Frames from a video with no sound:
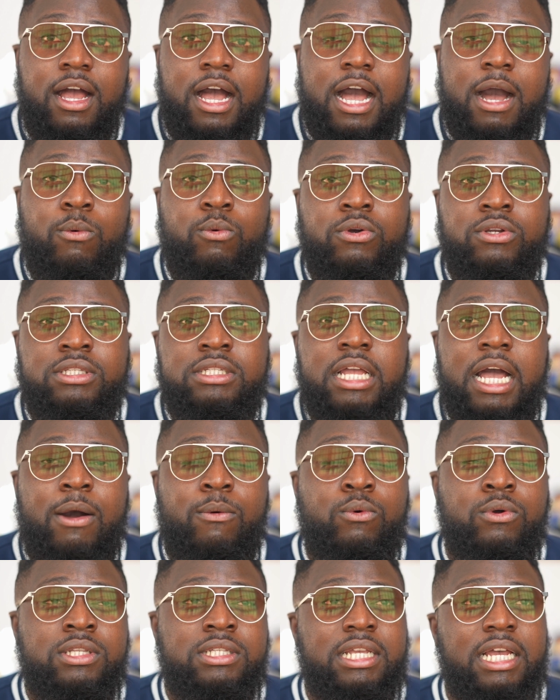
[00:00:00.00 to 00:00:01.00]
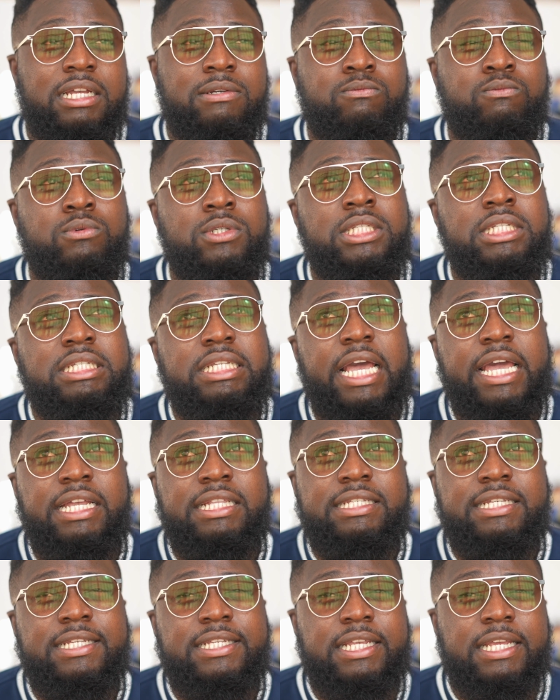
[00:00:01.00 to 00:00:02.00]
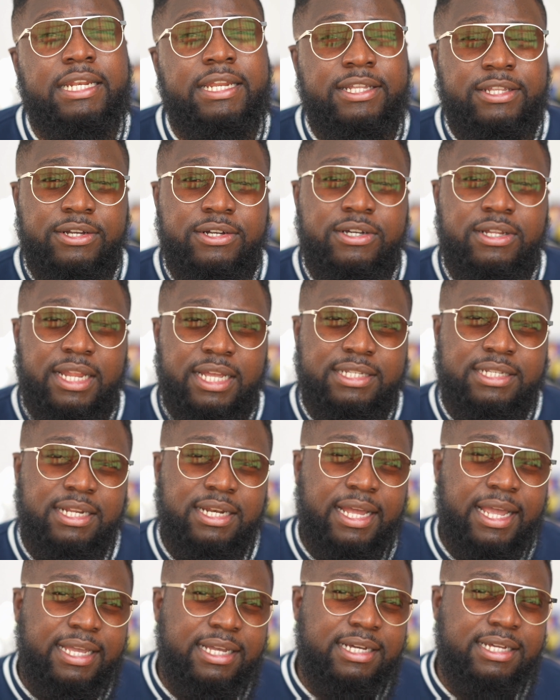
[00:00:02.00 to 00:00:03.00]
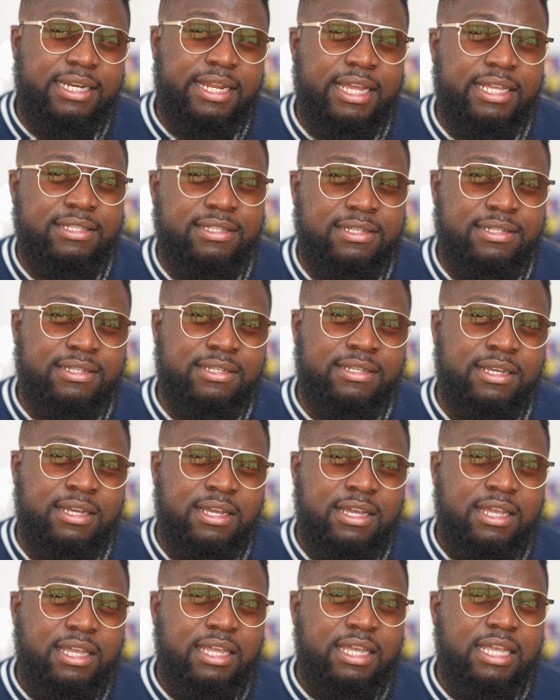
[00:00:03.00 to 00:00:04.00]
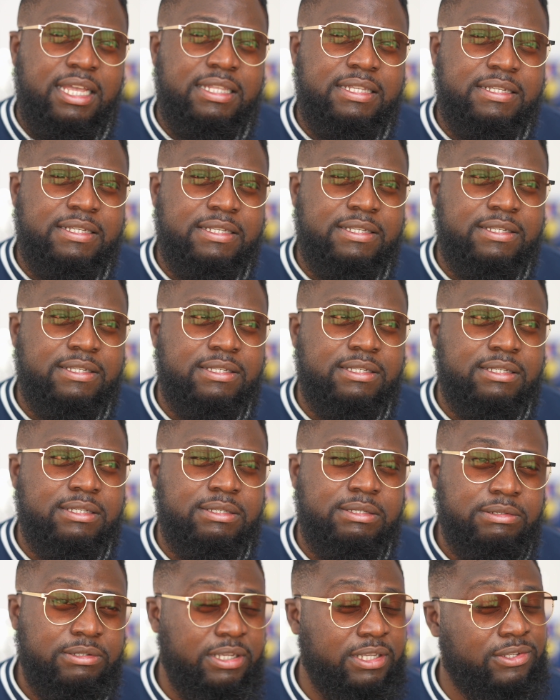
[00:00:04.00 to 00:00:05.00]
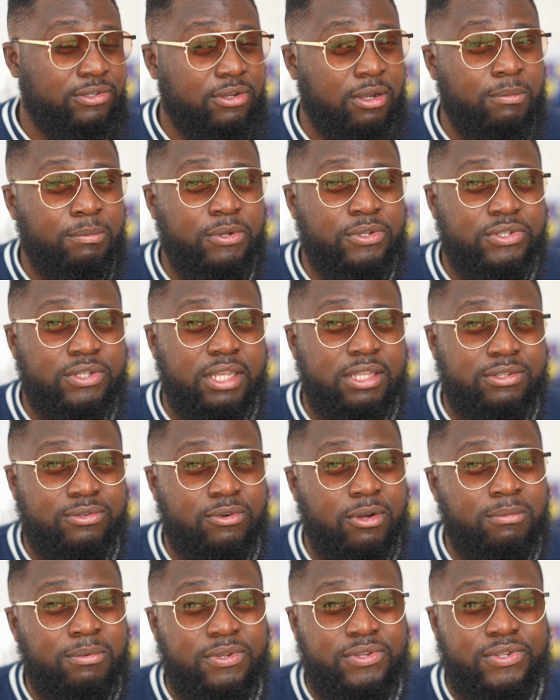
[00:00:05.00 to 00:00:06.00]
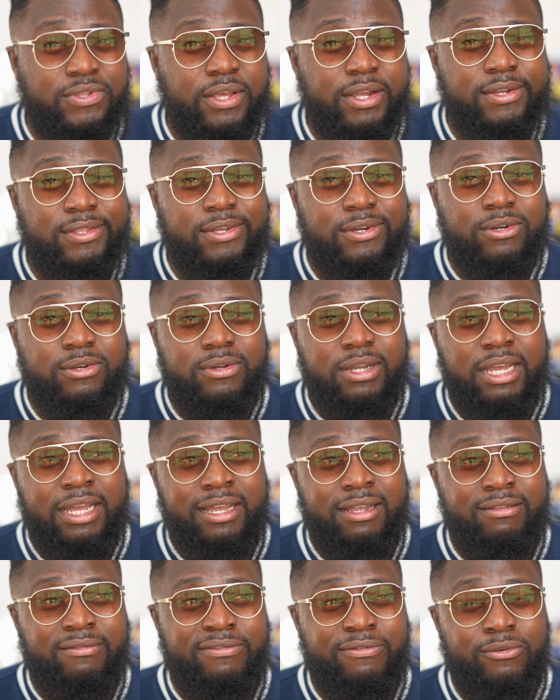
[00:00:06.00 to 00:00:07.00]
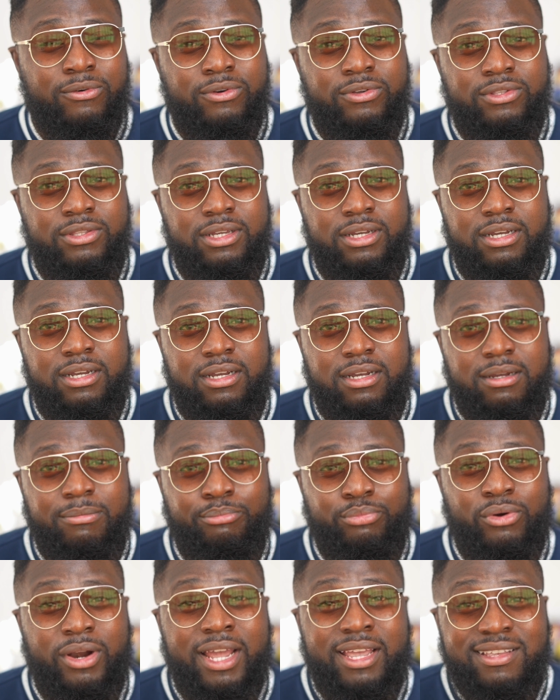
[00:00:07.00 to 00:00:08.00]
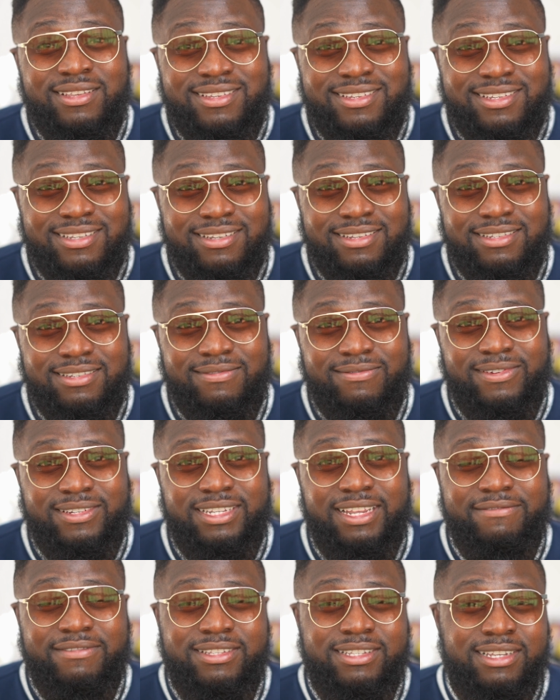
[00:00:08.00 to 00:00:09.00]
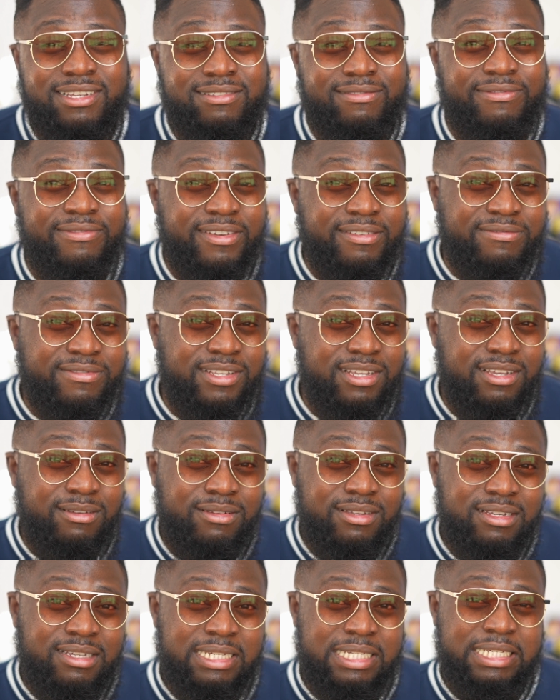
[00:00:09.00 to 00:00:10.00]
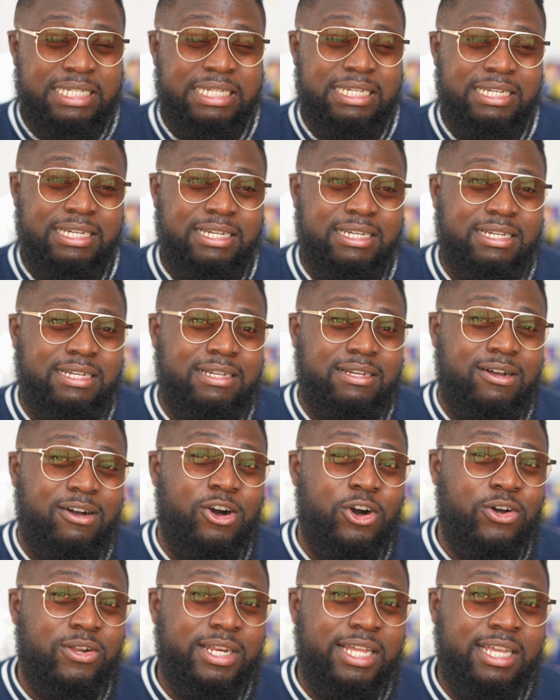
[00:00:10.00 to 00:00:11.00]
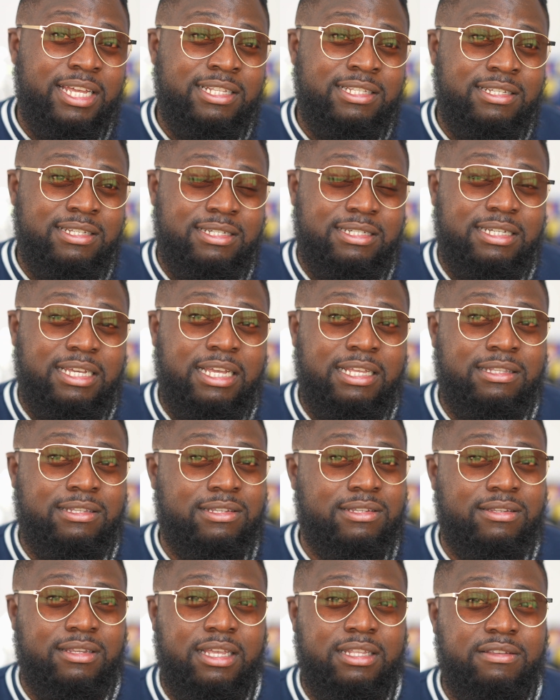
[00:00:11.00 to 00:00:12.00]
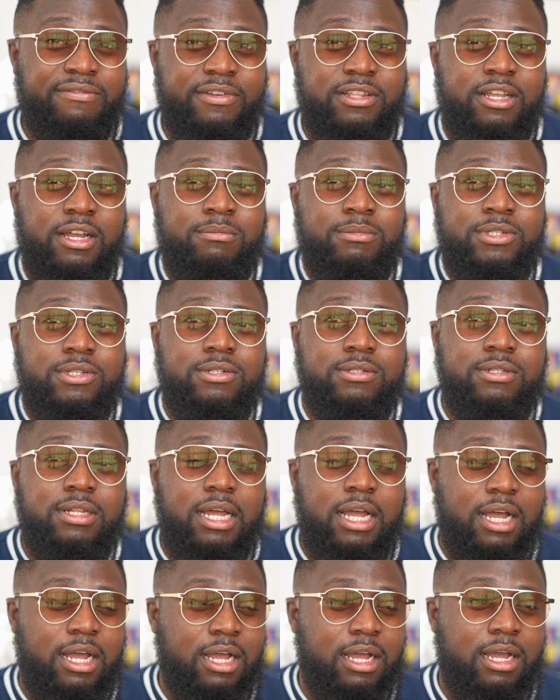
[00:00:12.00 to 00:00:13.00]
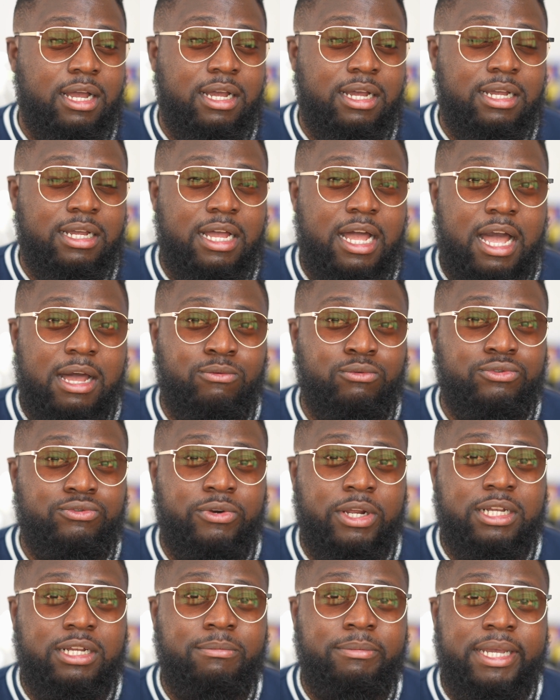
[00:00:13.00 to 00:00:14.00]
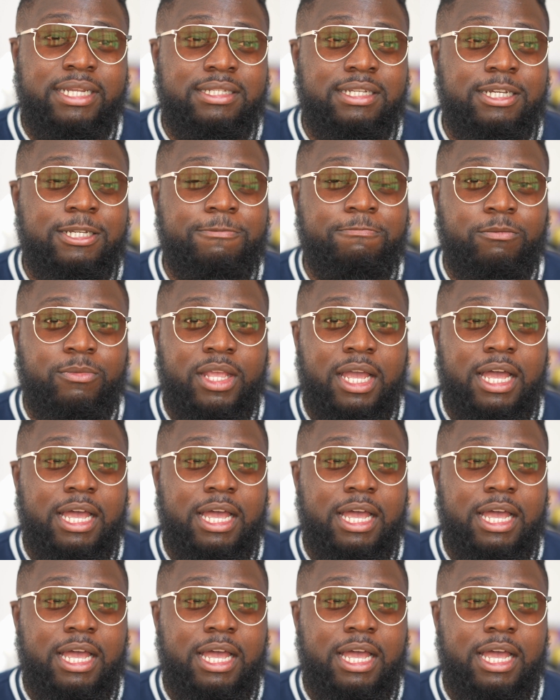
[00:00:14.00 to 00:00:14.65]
I wouldn't say it's as clinical as a Leica lens. It's almost there though, and for the price, for $1750 all in, it's phenomenal. I would recommend it.